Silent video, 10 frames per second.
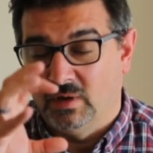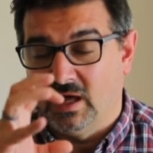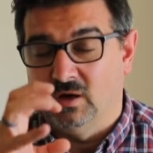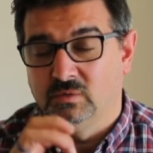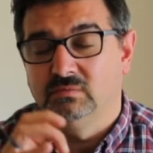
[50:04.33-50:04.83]

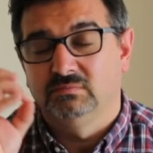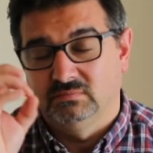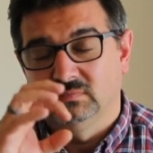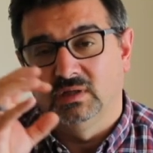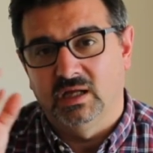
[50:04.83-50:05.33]
hole,
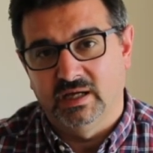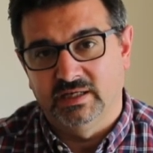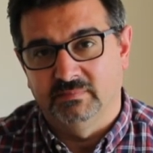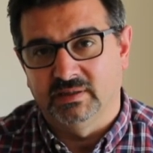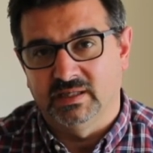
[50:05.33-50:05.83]
higher
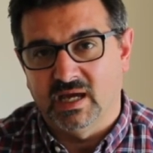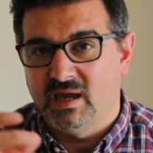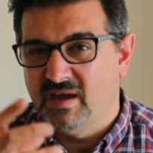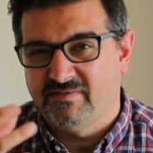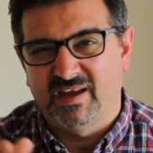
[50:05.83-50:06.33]
number, yeah?
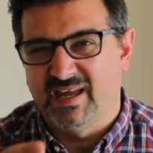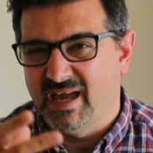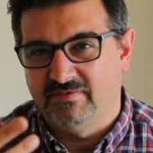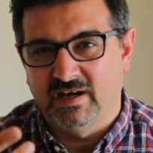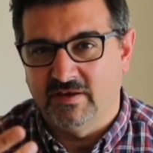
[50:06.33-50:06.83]
F8,
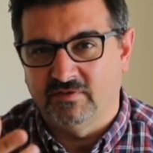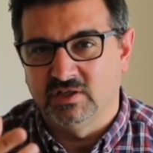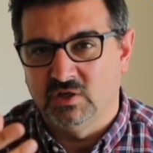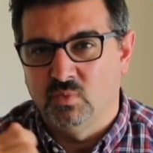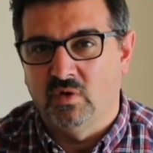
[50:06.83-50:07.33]

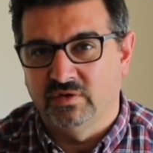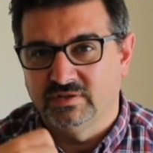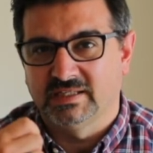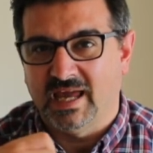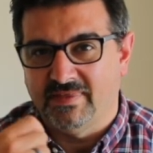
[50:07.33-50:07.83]
F11, you want
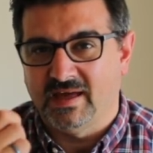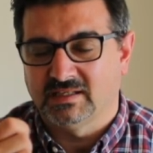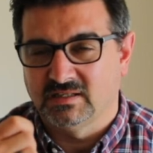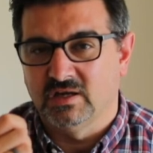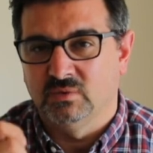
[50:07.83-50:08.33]
to get
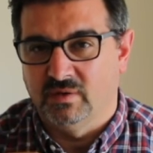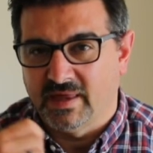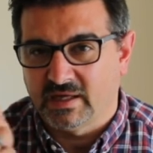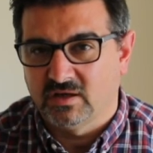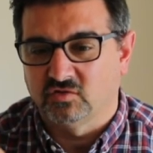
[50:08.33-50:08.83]
that dark, you want
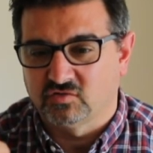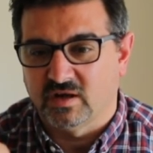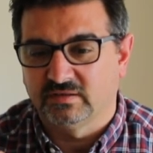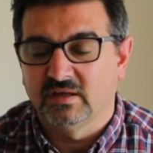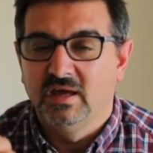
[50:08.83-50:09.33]
that
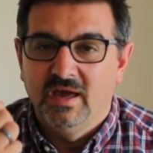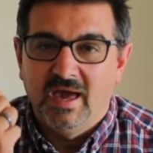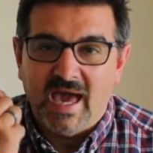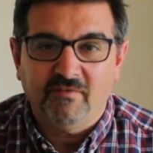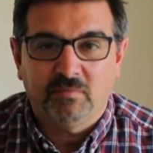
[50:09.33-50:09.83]
contrast.
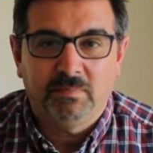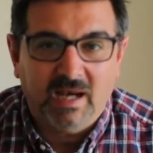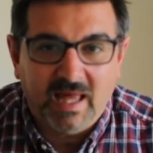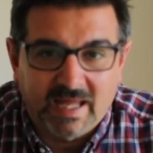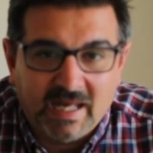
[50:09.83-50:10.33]
Have a
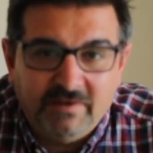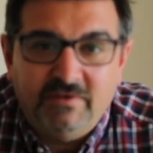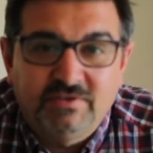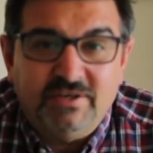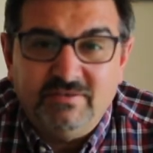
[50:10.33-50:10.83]
play, and if
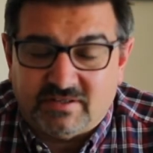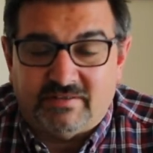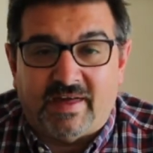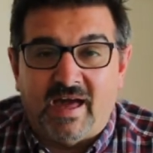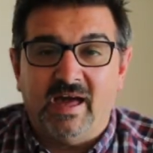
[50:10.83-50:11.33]
you do
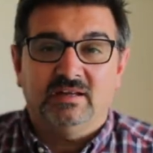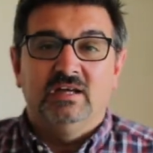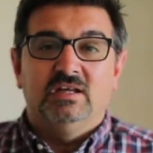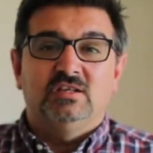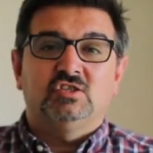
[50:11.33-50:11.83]
that,
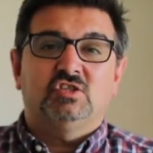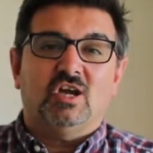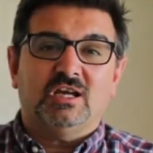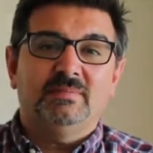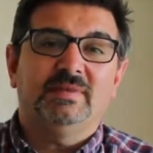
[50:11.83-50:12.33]

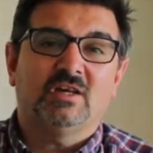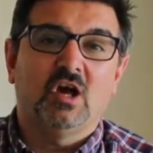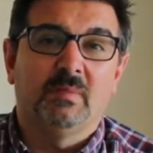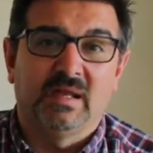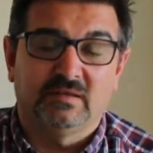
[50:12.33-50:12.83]
chuck them in the
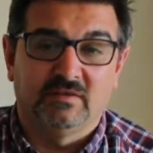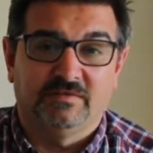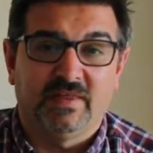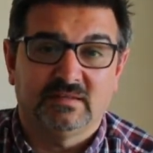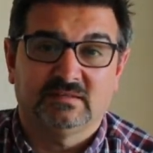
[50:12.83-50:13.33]
comments
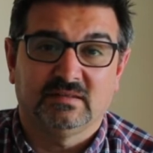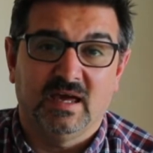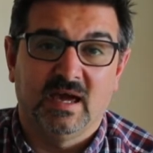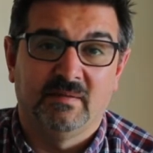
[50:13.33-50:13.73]
of this